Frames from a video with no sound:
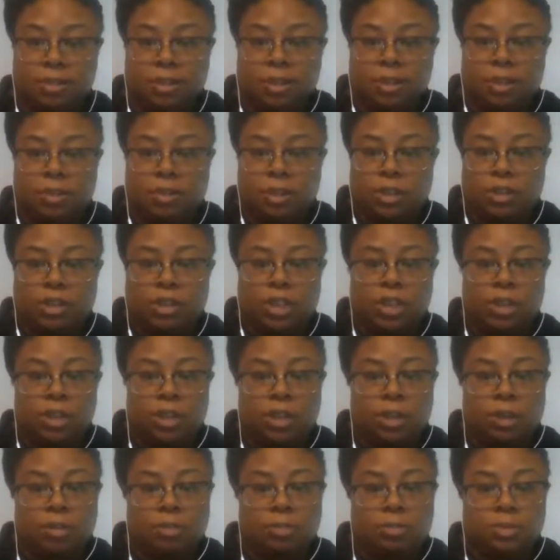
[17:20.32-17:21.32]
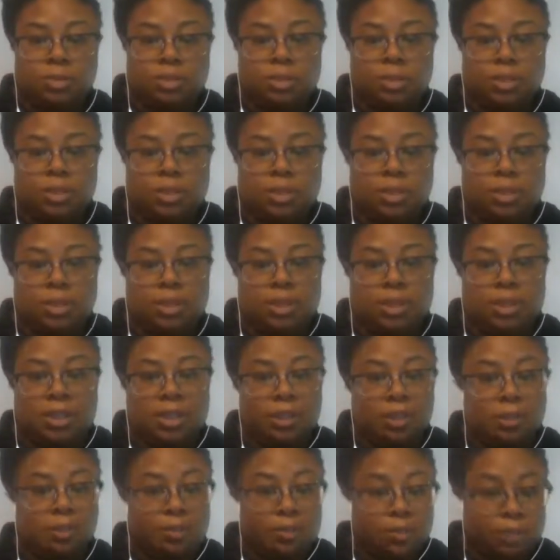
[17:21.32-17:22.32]
on the terms.
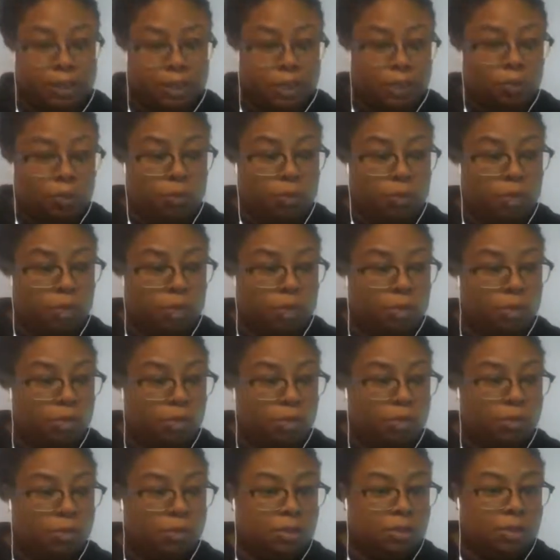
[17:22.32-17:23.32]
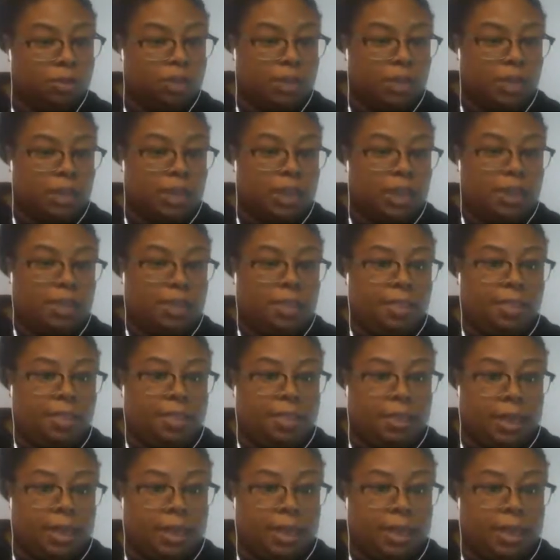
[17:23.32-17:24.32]
Hopefully you will. And
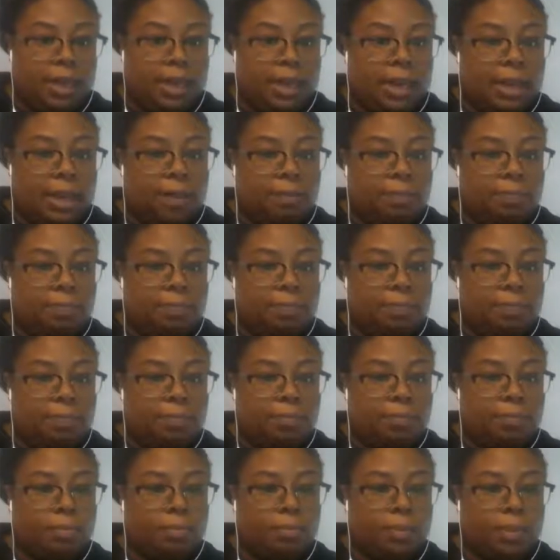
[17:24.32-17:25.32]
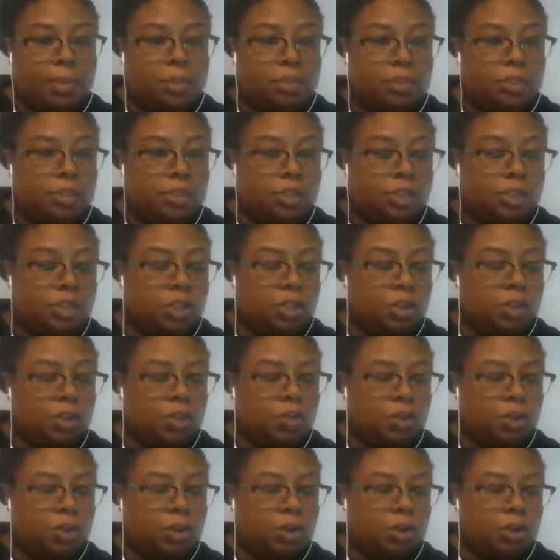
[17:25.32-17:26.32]
then I'll send you
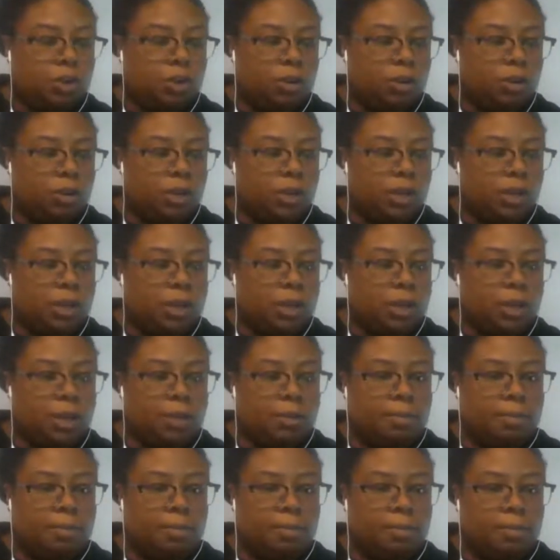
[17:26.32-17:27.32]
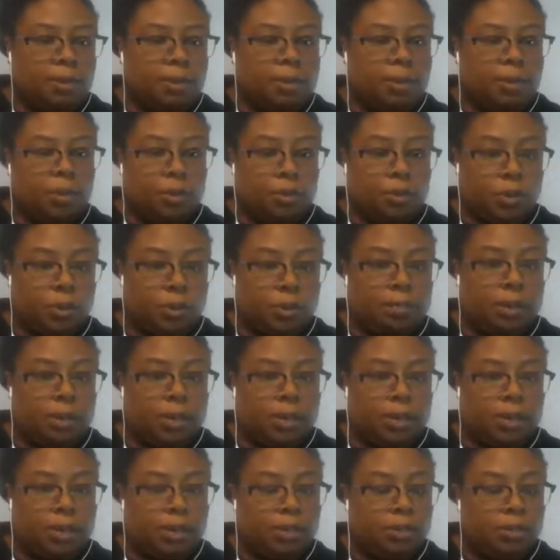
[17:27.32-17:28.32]
over an
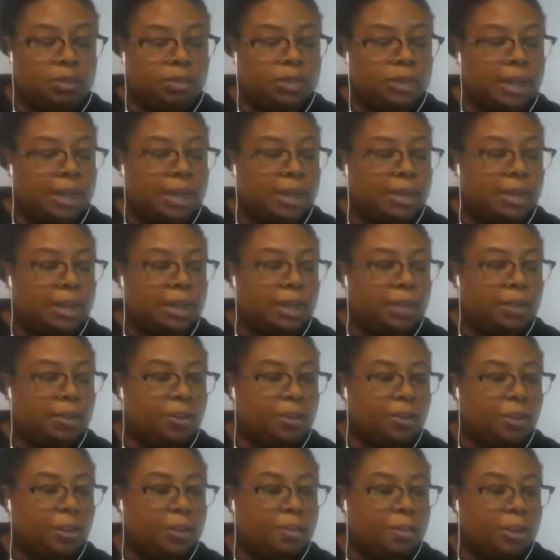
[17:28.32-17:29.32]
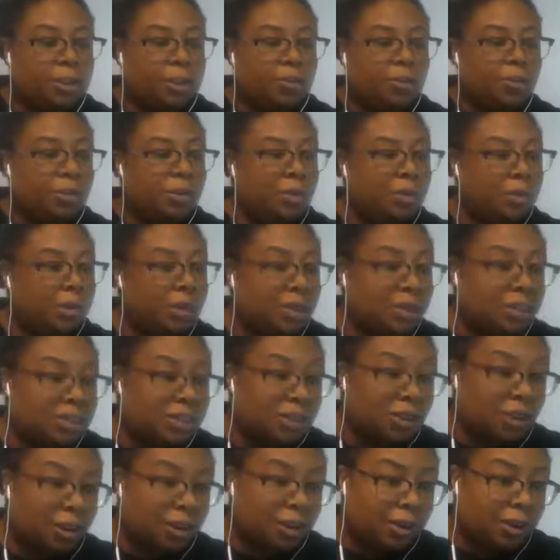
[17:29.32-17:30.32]
agreement. You'll sign that agreement and we'll get
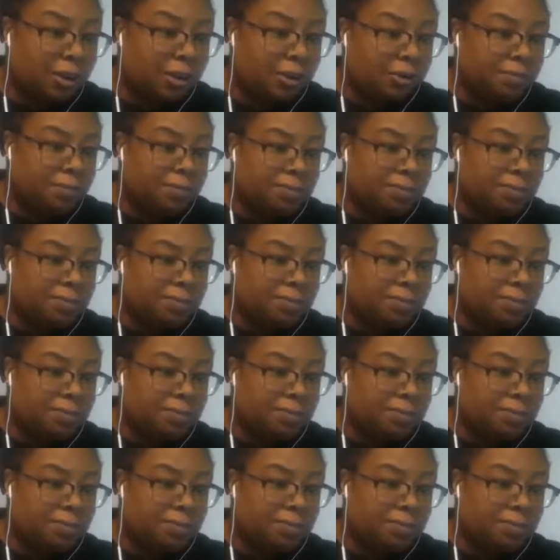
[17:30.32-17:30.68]
started.